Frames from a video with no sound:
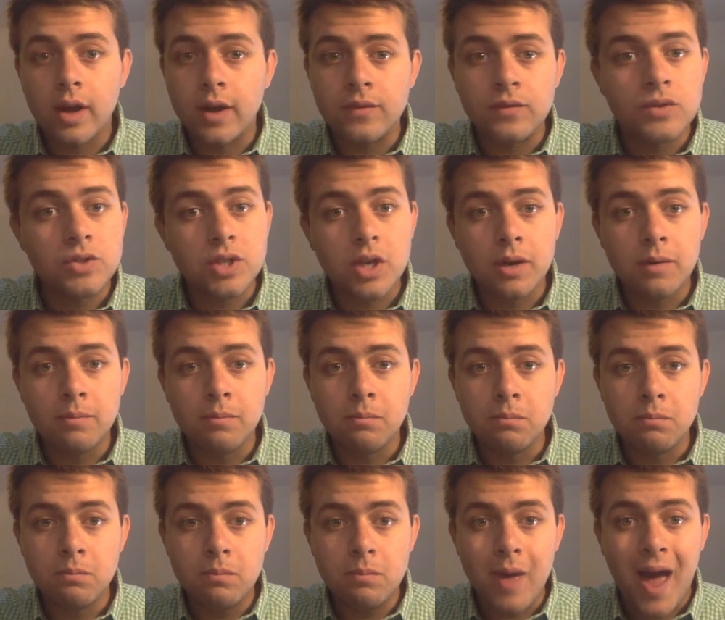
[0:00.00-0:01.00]
of
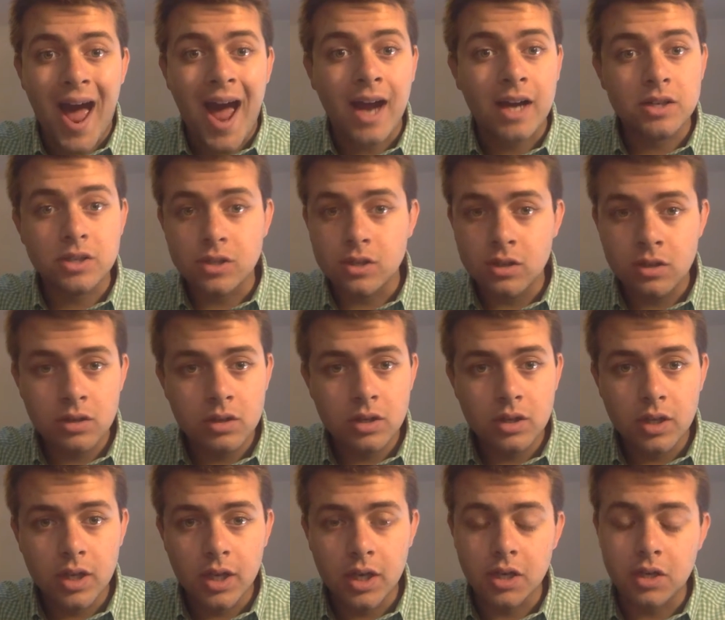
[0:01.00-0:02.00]
some actor
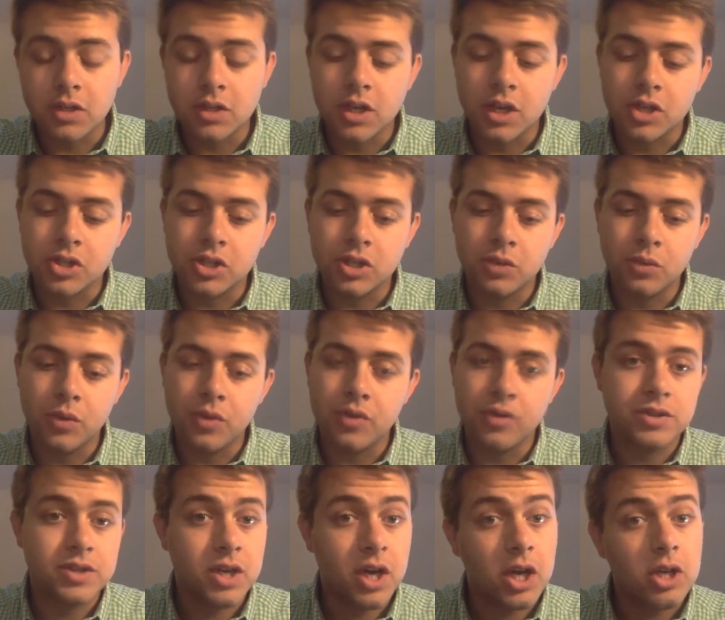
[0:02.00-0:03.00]
in a discussion, whether
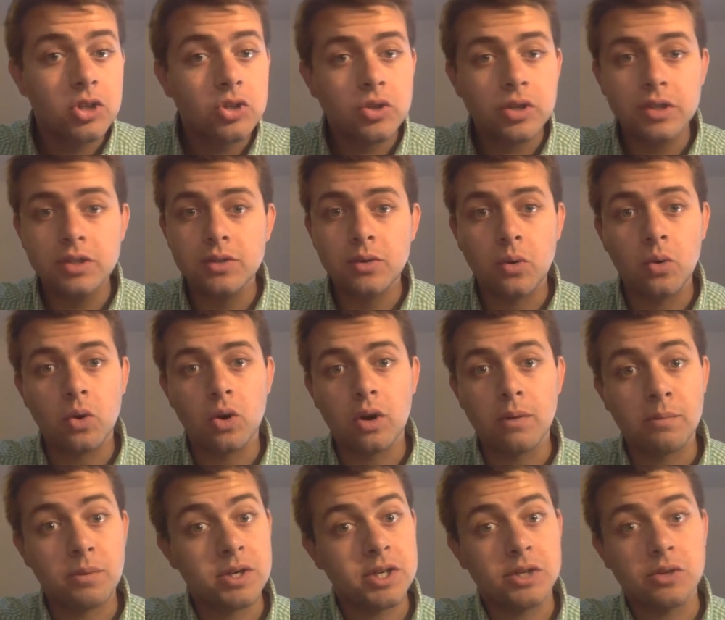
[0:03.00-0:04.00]
it's a country or
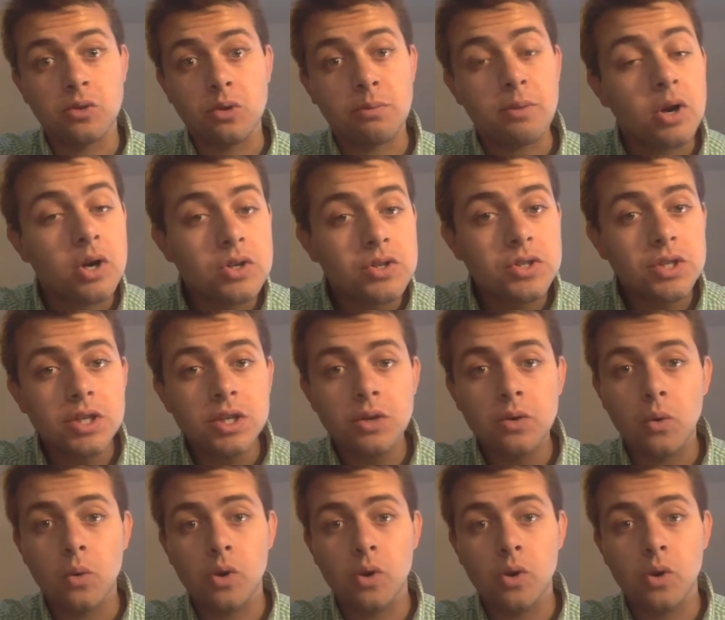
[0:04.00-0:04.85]
a particular person,